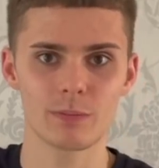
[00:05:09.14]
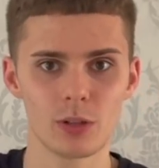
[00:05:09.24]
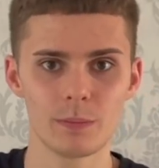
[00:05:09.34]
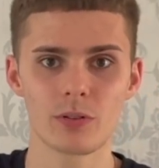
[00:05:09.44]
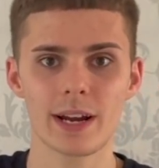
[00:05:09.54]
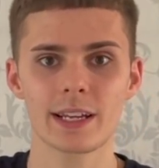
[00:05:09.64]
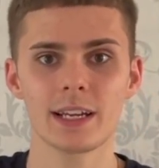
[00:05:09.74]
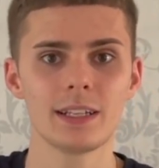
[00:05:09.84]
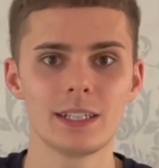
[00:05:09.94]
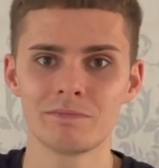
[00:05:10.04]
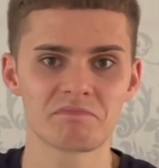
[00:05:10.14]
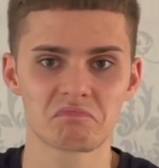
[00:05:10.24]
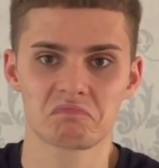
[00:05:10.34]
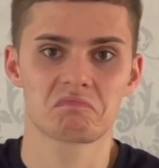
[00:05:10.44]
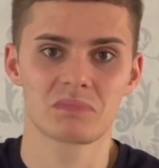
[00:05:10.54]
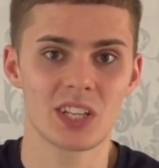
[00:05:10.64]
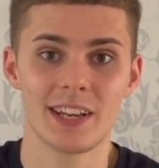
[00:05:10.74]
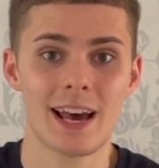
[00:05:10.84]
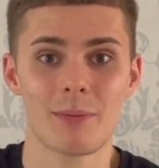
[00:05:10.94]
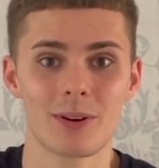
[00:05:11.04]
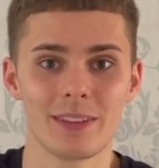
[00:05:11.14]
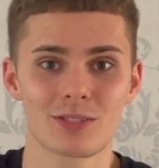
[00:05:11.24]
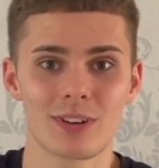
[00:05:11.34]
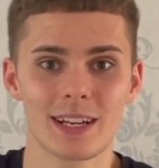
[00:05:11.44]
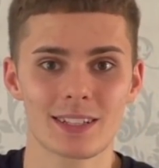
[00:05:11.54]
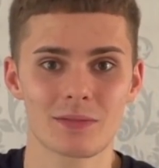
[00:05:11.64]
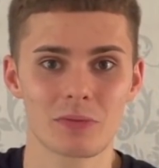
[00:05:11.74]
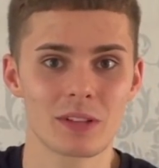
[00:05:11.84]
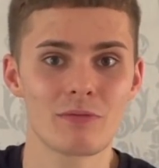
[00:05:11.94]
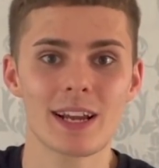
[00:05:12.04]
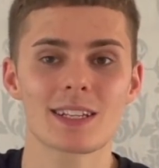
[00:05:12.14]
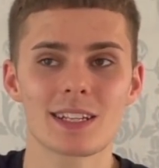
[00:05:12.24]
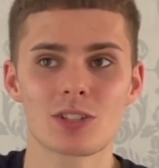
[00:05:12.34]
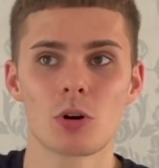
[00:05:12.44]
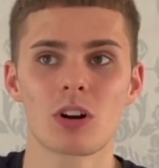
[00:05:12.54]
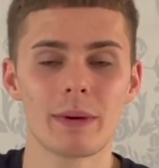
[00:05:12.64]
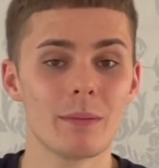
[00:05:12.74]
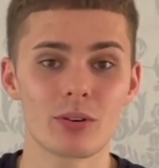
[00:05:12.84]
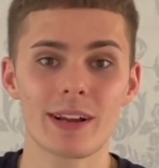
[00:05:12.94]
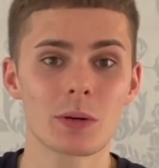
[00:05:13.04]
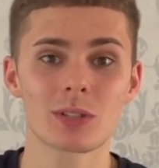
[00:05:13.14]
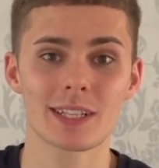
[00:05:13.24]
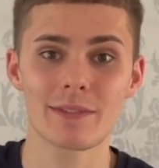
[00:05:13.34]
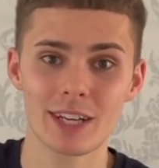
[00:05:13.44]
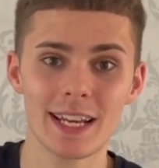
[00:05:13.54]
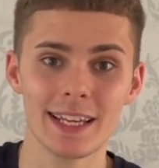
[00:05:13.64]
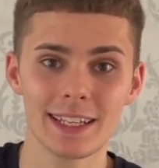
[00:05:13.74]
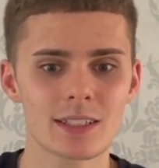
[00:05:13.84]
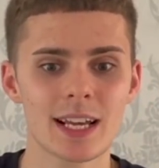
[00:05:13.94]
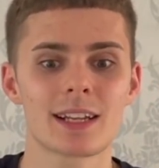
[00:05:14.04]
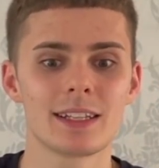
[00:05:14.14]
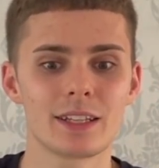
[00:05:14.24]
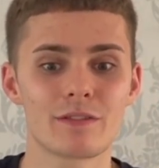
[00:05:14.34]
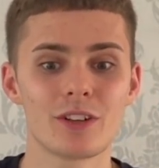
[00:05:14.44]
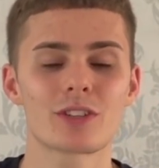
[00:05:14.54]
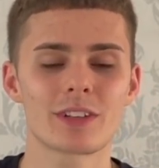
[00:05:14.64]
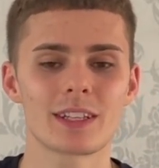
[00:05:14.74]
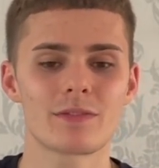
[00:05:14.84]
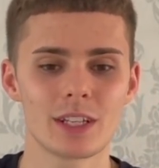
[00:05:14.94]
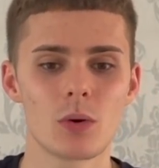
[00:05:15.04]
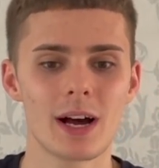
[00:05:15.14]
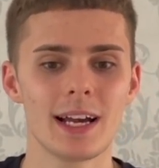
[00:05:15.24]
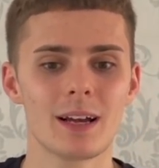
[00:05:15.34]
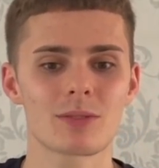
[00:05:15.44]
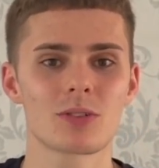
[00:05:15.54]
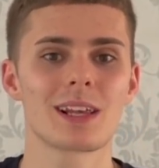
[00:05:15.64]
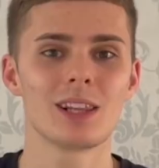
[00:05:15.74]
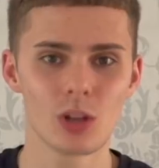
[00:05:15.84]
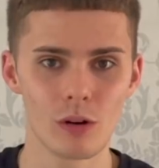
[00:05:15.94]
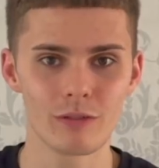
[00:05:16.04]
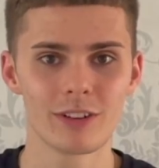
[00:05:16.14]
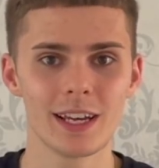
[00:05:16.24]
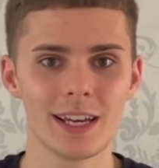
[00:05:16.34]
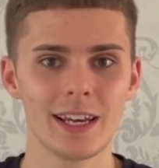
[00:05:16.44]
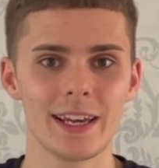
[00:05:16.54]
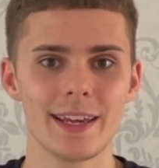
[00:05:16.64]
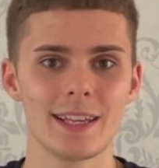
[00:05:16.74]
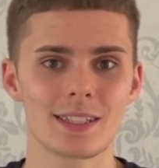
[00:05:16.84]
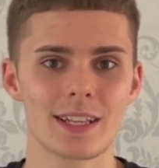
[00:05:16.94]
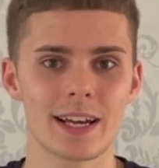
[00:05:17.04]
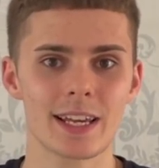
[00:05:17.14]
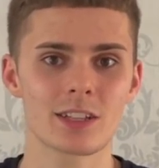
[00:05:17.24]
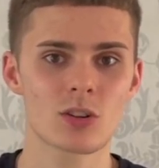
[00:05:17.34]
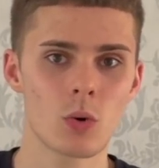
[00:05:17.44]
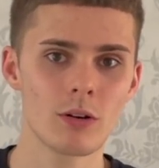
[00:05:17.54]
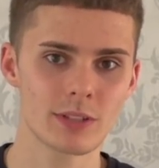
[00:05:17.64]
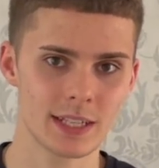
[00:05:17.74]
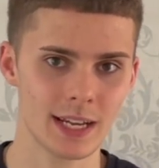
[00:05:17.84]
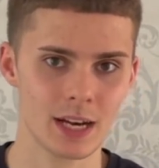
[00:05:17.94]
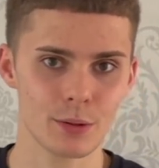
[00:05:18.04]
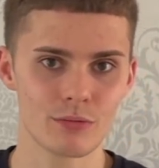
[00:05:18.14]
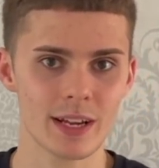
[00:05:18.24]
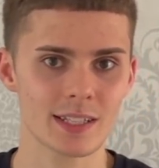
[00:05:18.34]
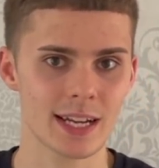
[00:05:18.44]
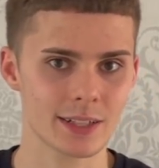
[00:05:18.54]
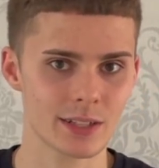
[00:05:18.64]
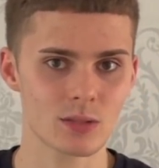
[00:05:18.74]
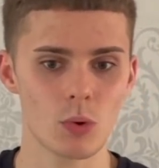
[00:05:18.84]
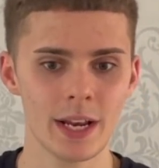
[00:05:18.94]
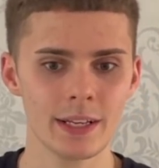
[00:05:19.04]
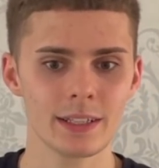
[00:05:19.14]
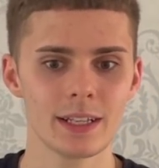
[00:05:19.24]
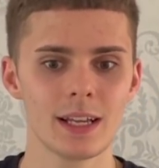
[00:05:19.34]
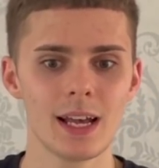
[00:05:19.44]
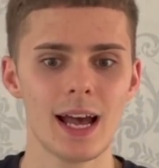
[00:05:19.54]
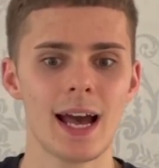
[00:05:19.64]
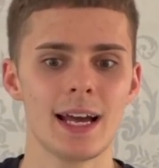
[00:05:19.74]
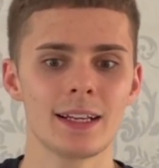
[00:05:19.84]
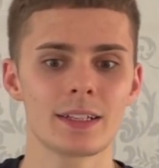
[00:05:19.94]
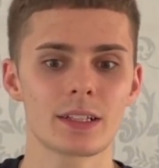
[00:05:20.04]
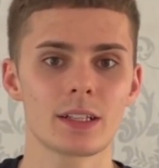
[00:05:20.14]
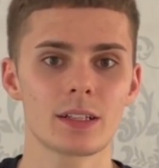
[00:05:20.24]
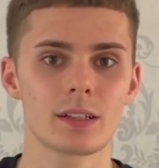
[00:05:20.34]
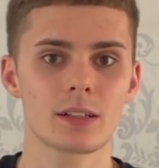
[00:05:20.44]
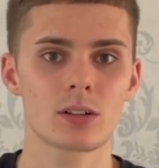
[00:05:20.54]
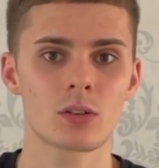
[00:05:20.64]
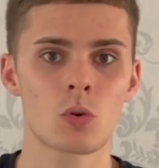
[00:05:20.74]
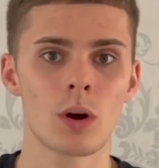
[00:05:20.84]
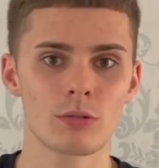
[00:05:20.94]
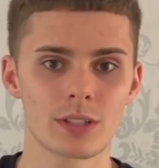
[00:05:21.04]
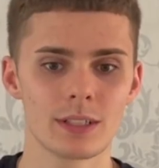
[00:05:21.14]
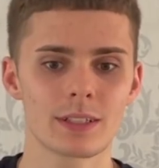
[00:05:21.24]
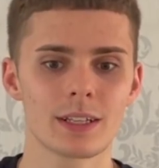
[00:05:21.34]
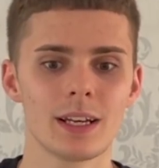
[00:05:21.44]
pulled Barrega. That didn't happen in this race. The race he's talking about, Barrega wasn't even in it. Secondly, the first thing in this video I absolutely love is that he is quoting how the race tactics went and quoted,